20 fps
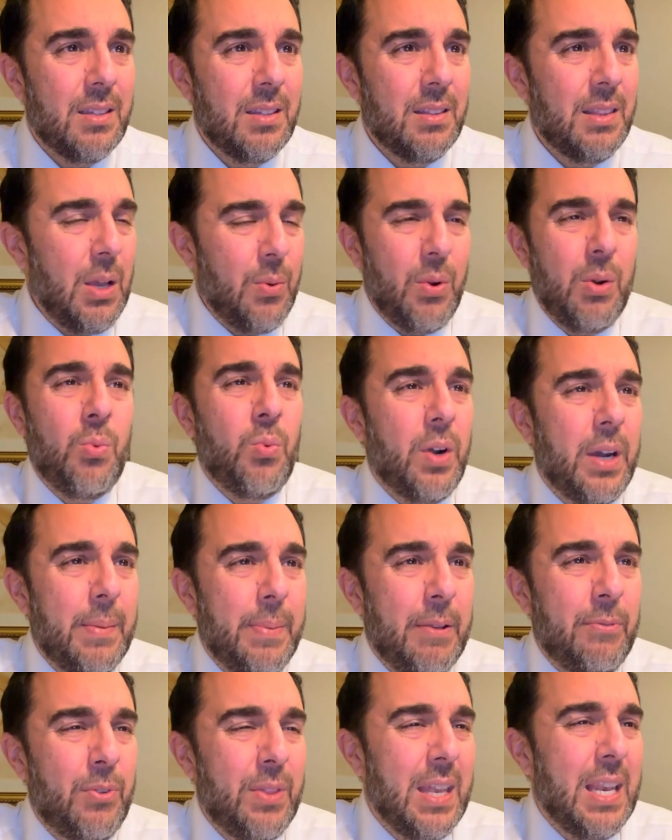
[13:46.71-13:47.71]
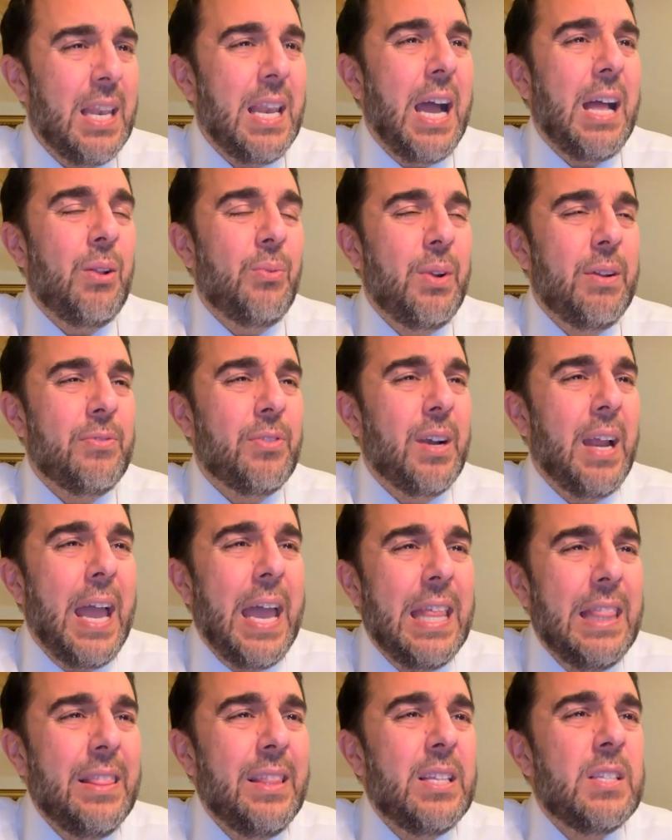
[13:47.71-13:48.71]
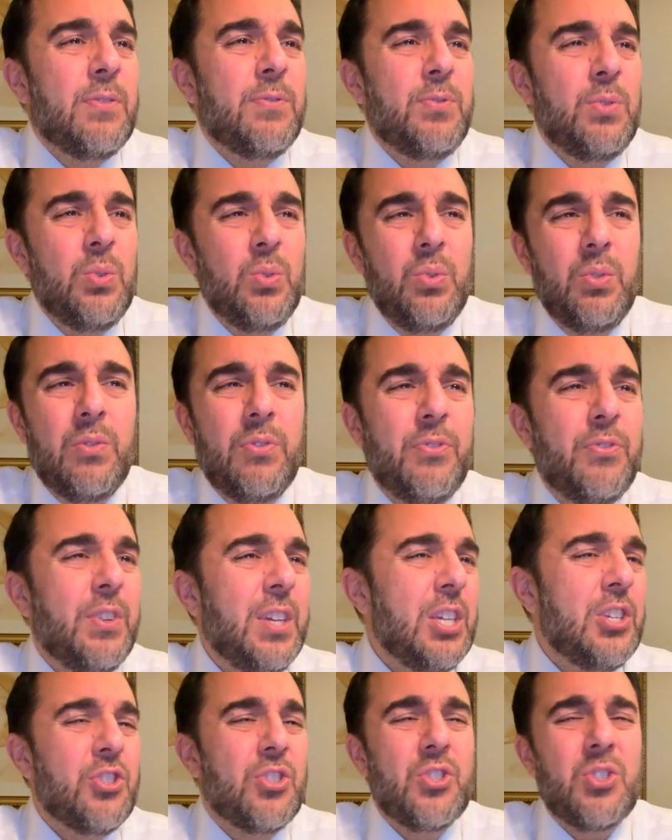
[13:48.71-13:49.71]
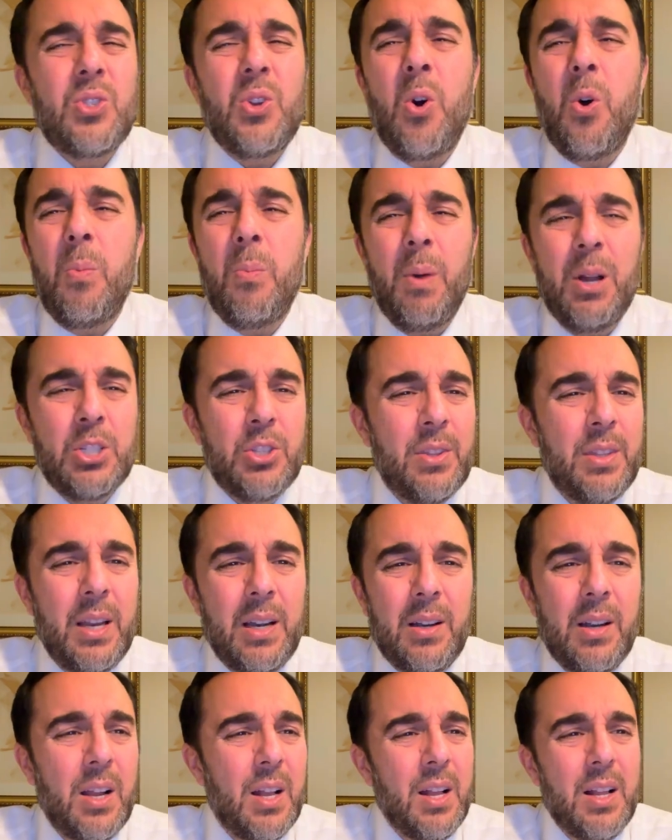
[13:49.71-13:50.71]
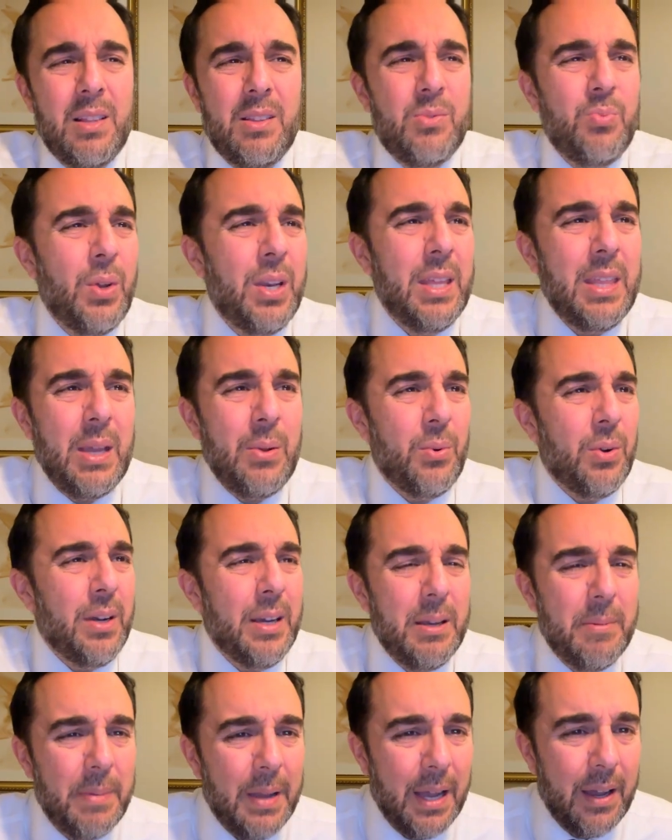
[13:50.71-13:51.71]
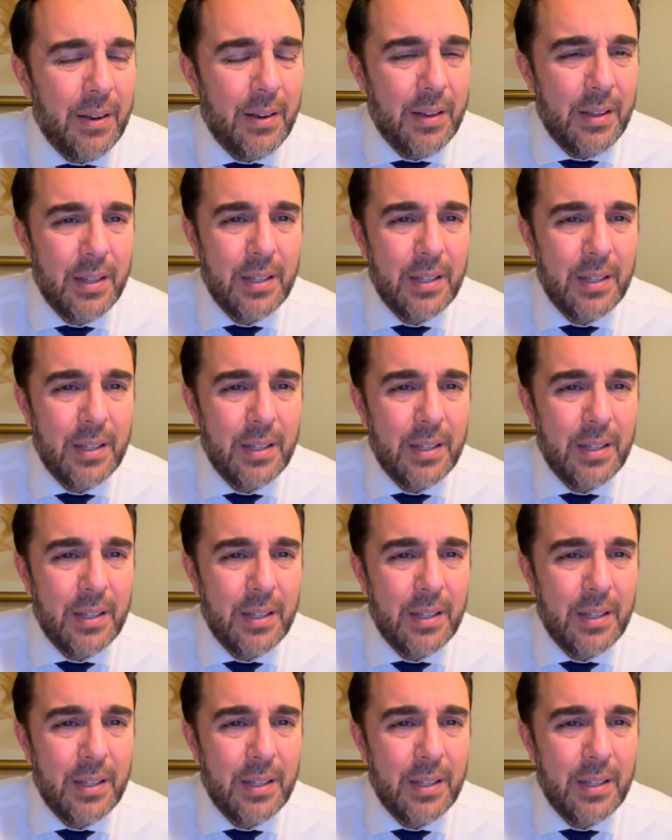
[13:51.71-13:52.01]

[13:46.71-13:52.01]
They weren't worried about it. With the Nile River, endless food, fish, so much there. What are they worried about?